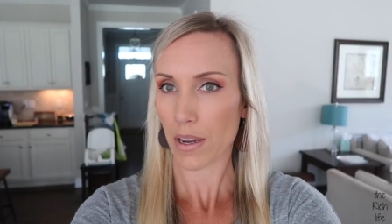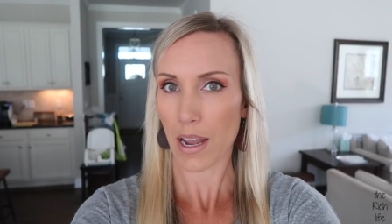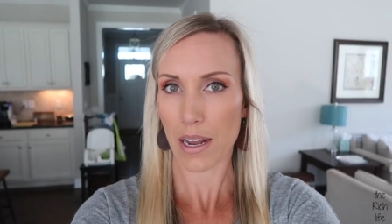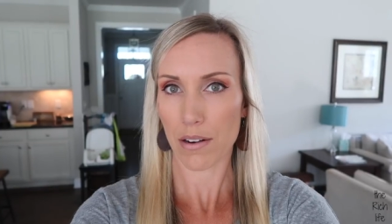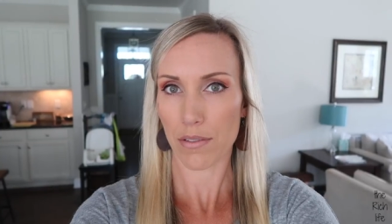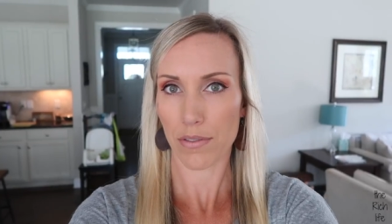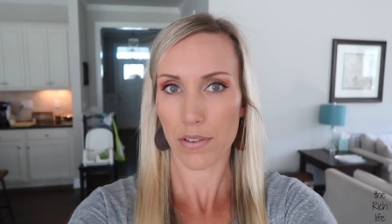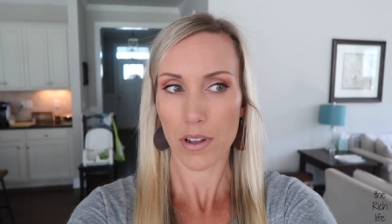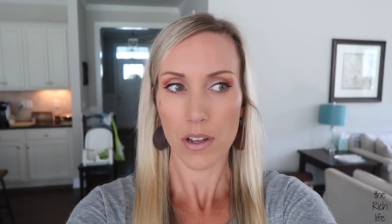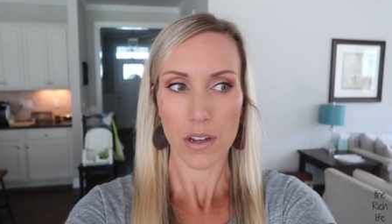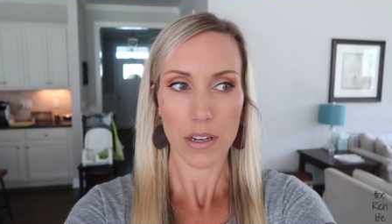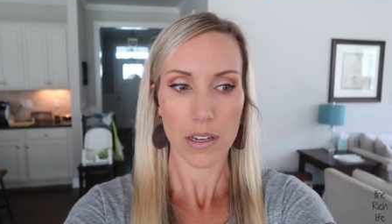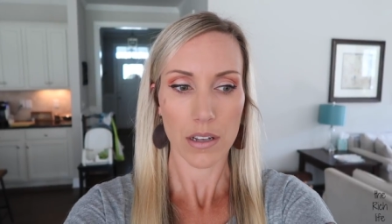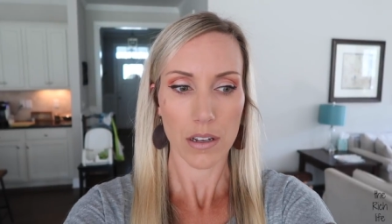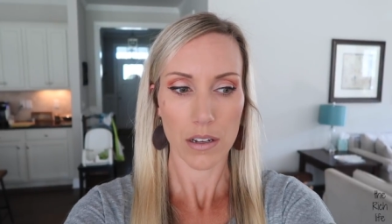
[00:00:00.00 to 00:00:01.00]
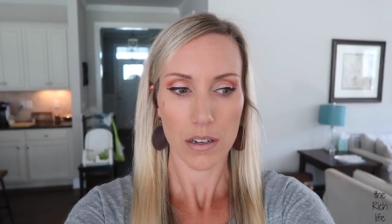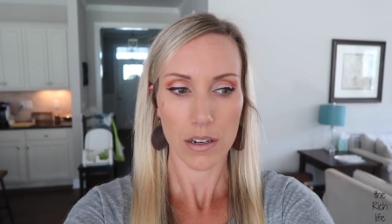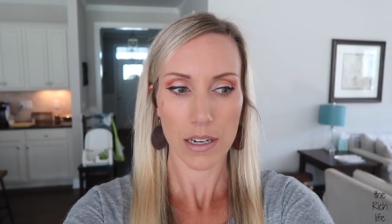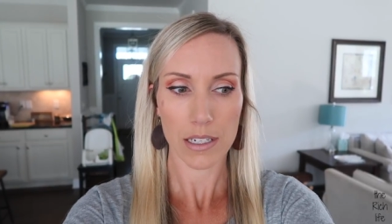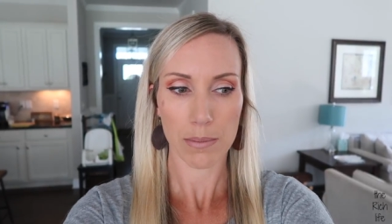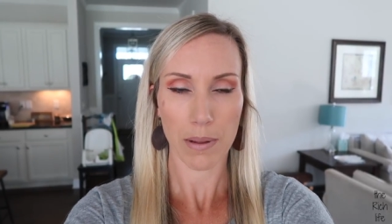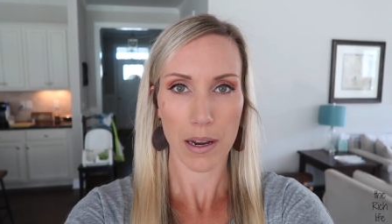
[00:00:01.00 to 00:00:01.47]
kind of
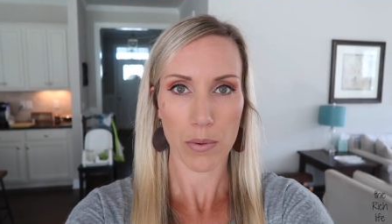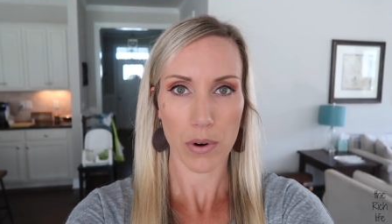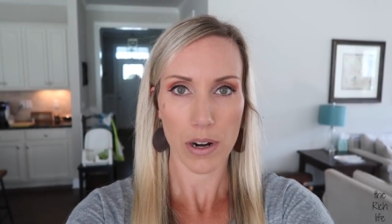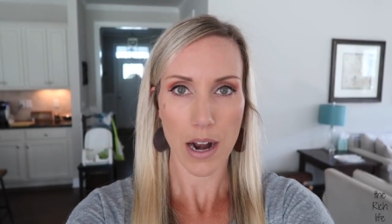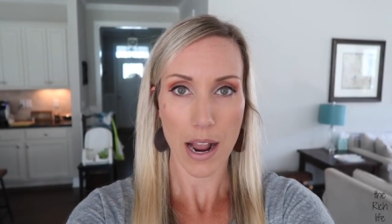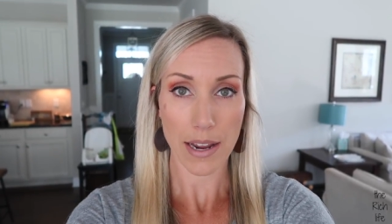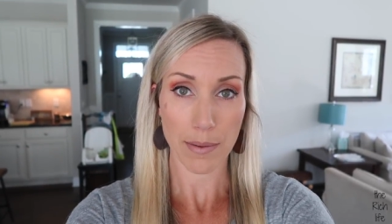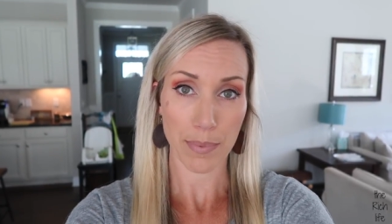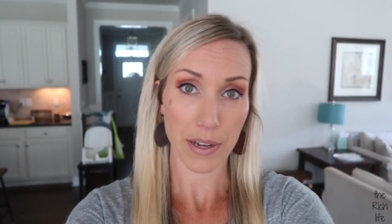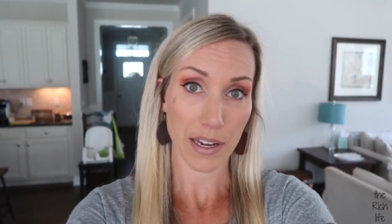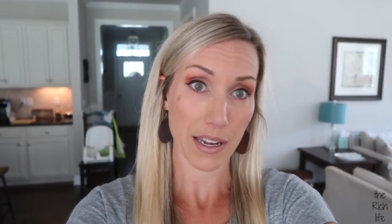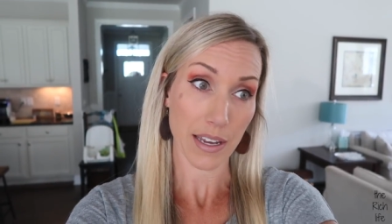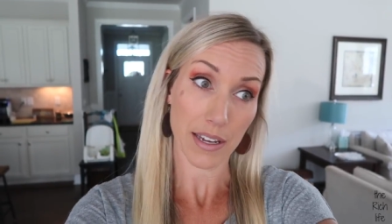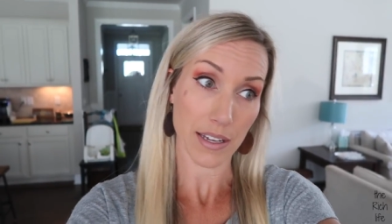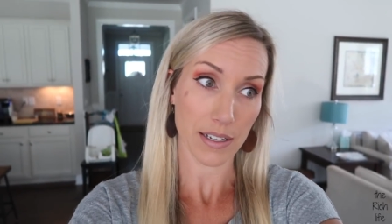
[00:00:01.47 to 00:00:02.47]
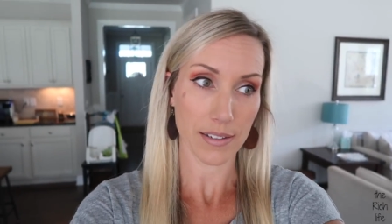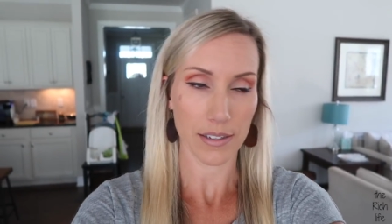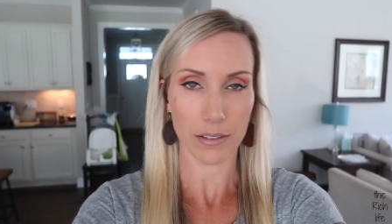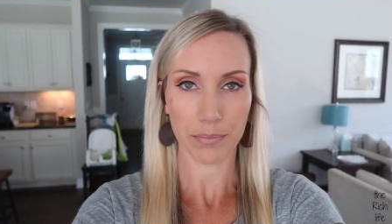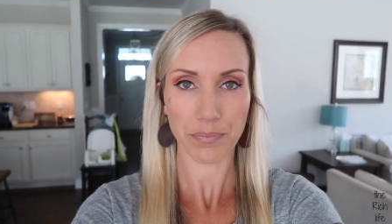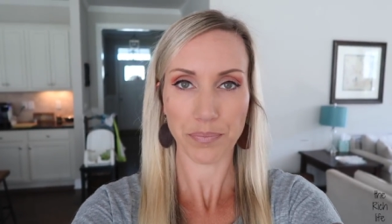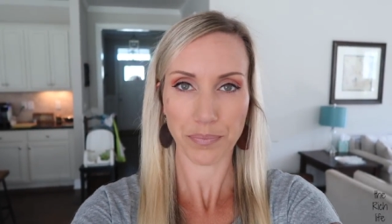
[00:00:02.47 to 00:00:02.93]
explain what an IEP is
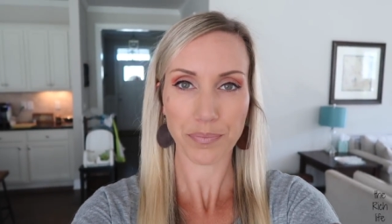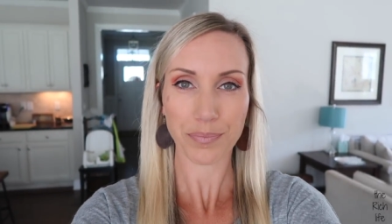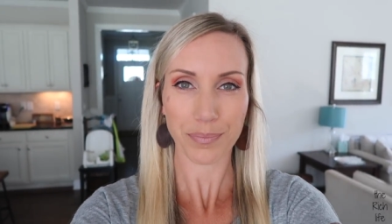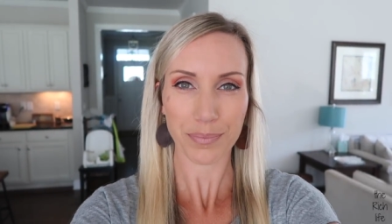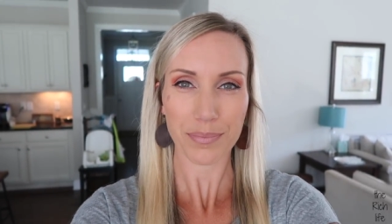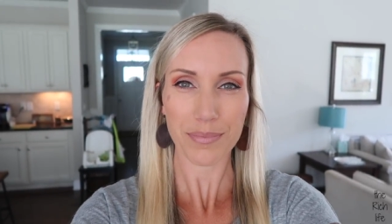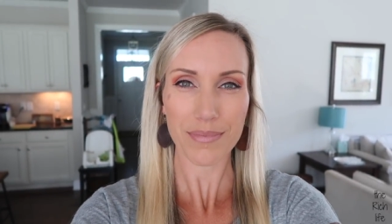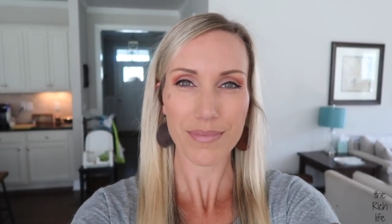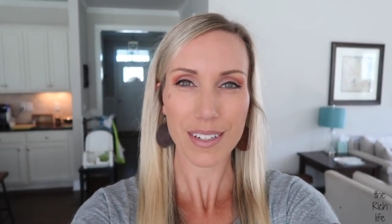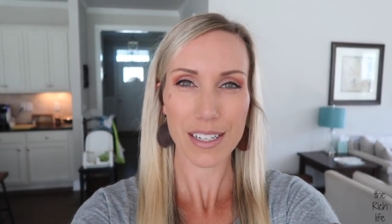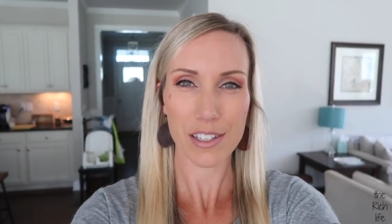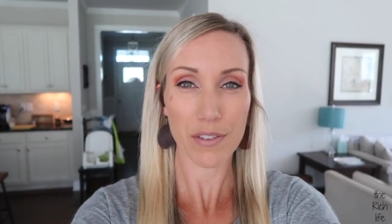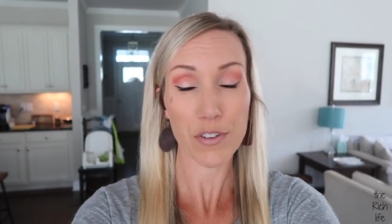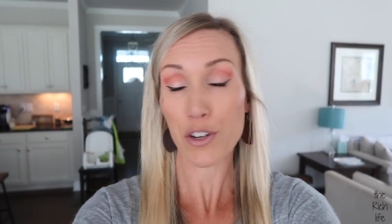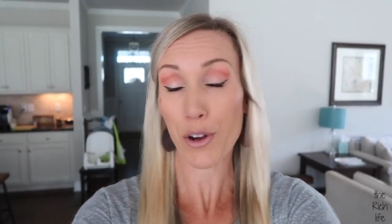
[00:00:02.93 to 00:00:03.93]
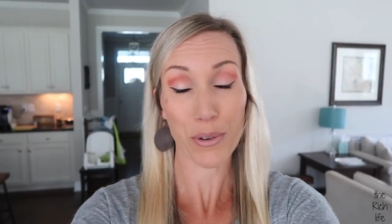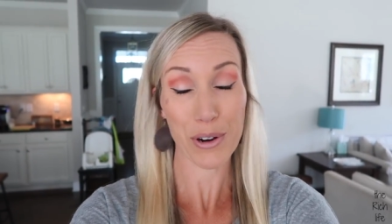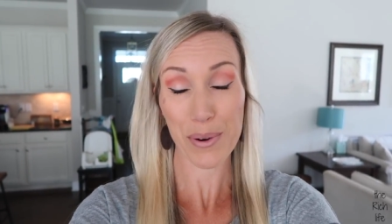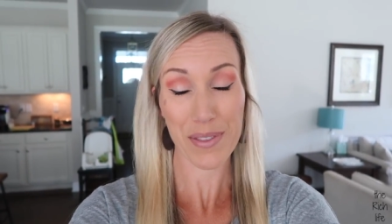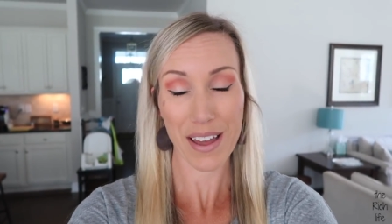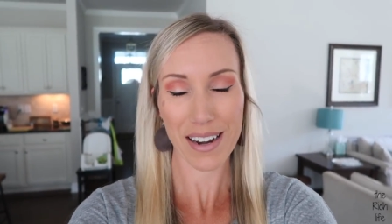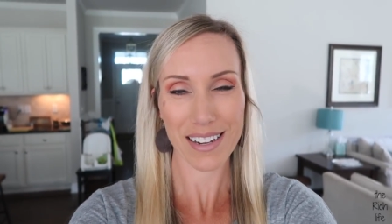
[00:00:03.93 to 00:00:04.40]
and if you don't
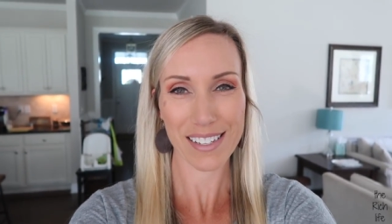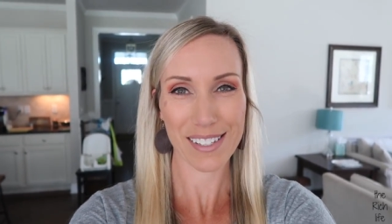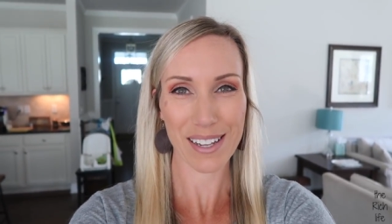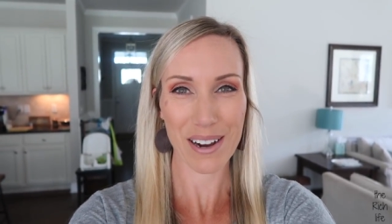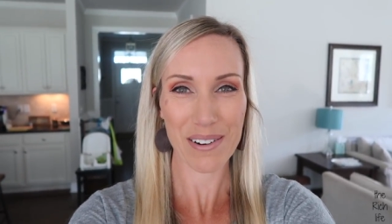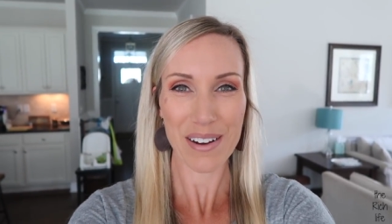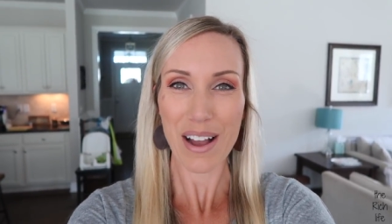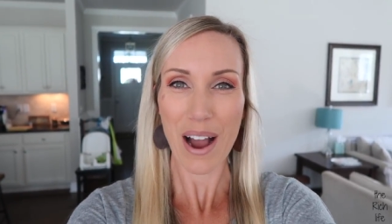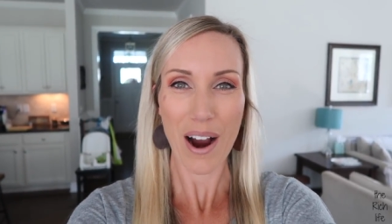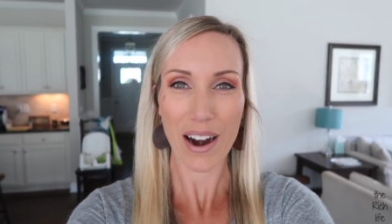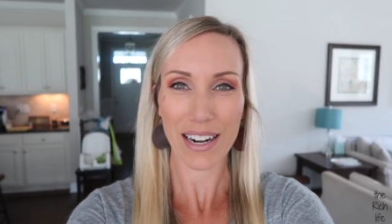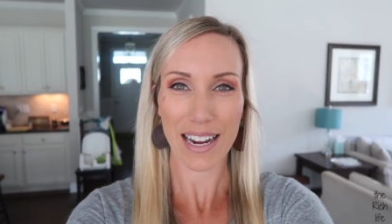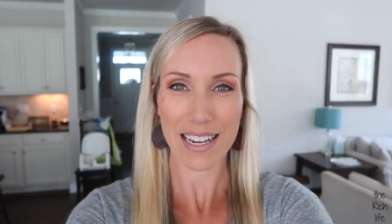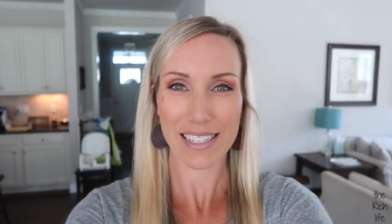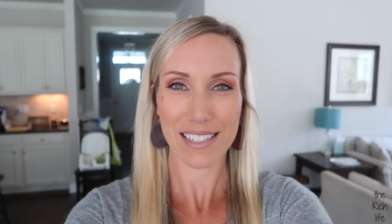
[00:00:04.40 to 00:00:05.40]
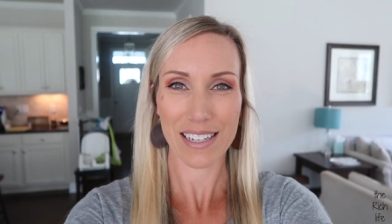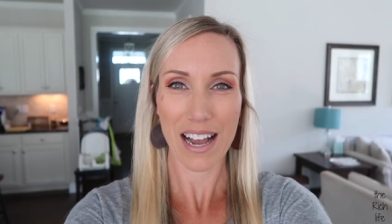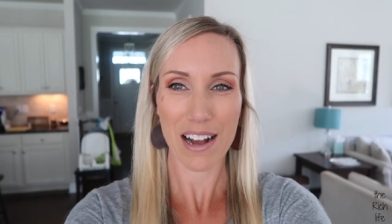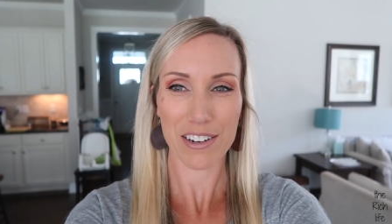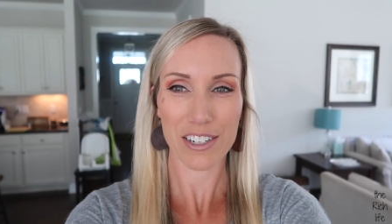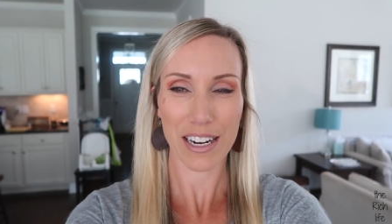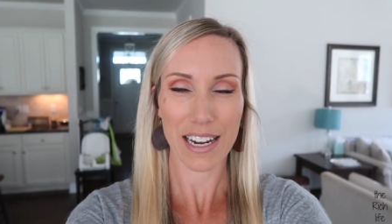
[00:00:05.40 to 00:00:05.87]
know what that is. So, all right guys,
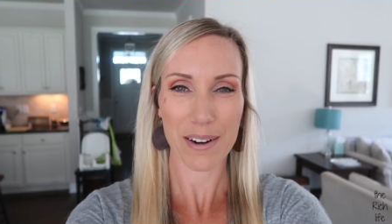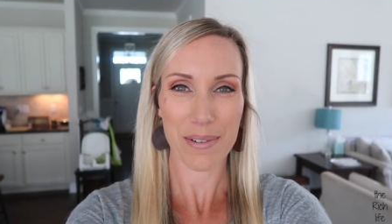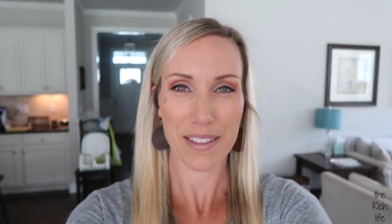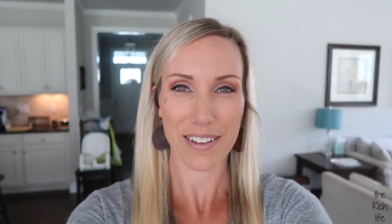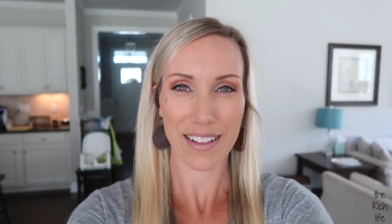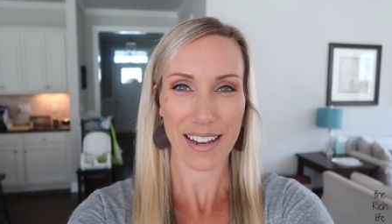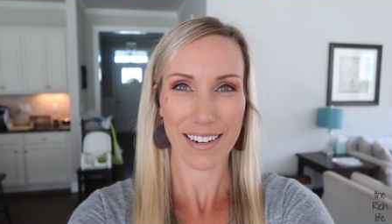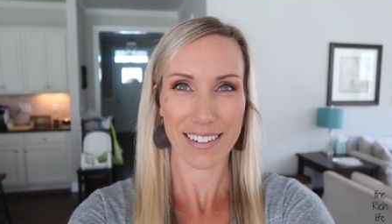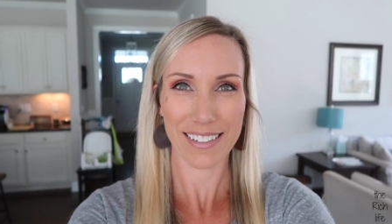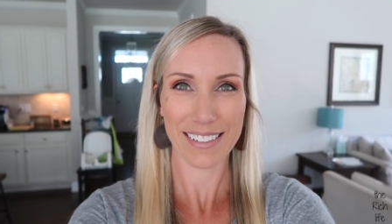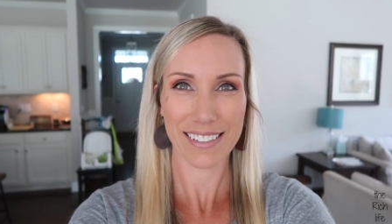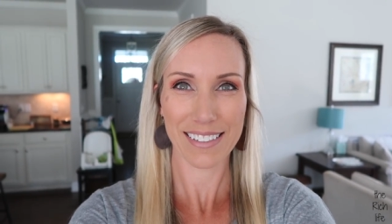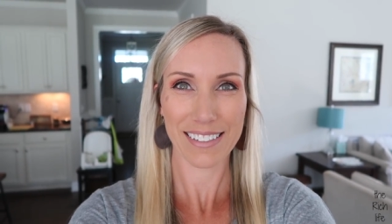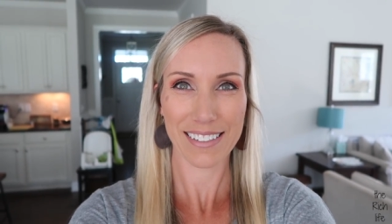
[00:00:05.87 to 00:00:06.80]
I'll check in with you later.